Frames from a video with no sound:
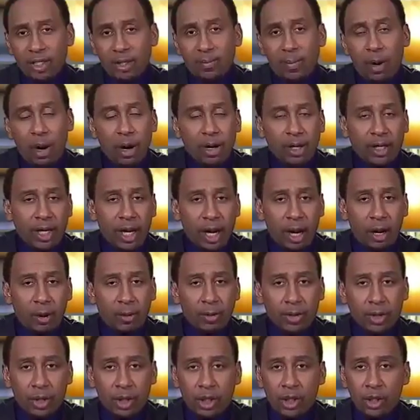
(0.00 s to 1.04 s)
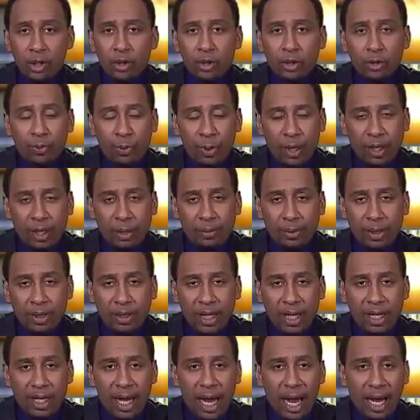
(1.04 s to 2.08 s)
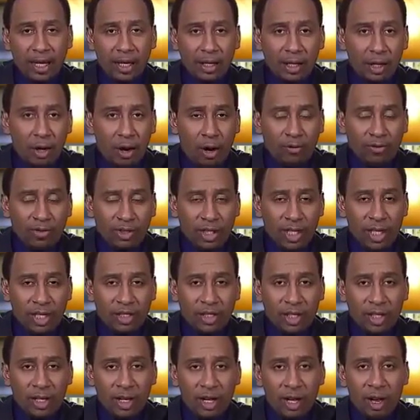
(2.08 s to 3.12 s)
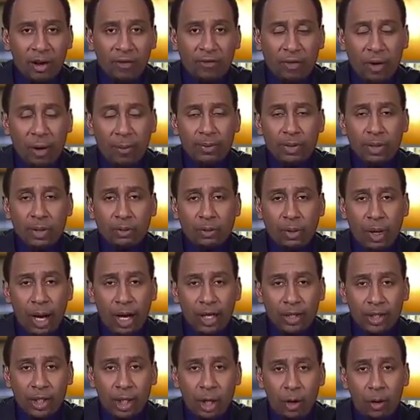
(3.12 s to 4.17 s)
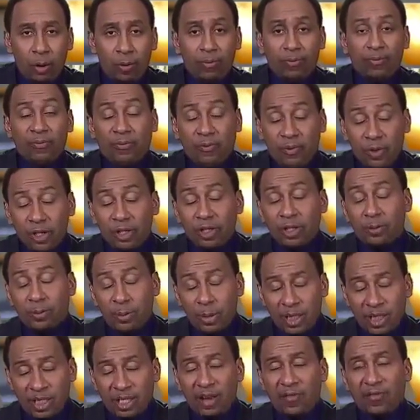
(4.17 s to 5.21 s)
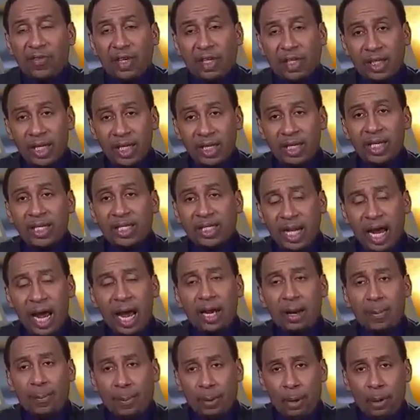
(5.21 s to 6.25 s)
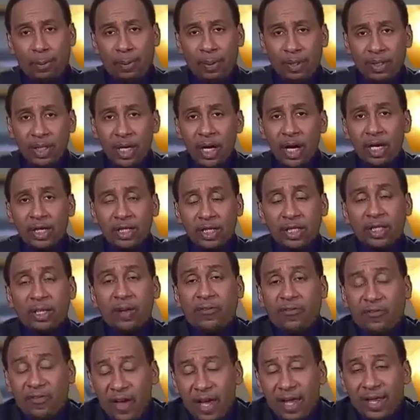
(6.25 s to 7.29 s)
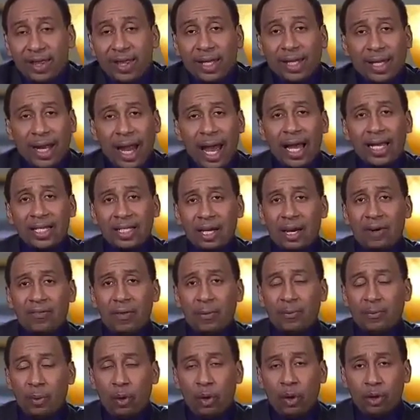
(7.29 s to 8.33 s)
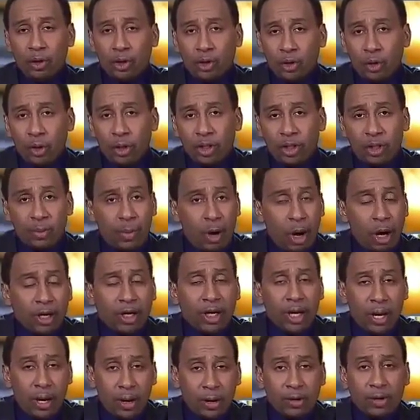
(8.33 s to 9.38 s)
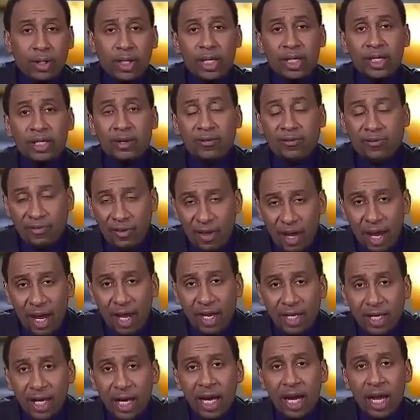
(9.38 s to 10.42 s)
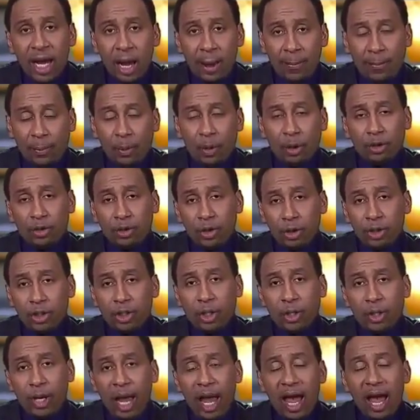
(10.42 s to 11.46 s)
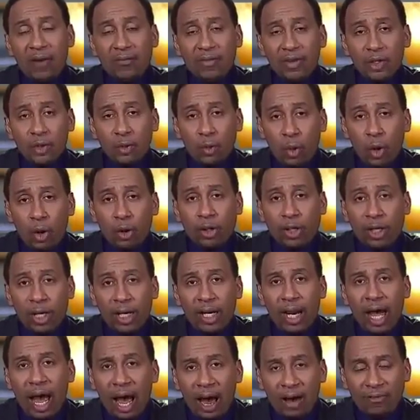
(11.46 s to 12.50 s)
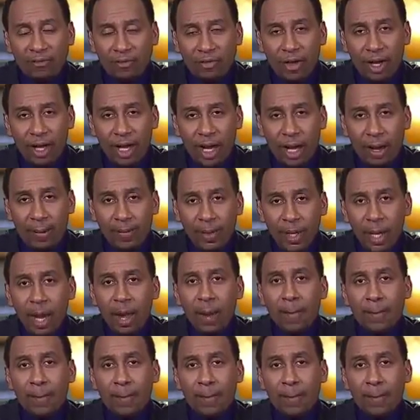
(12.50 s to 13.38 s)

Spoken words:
this, DeMarre Carroll was a huge pickup that they got in the offseason from Toronto for specifically this kind of purpose, to defend the likes of a Paul George. DeMarre Carroll can defend, and Paul George is going to have his work cut out for him.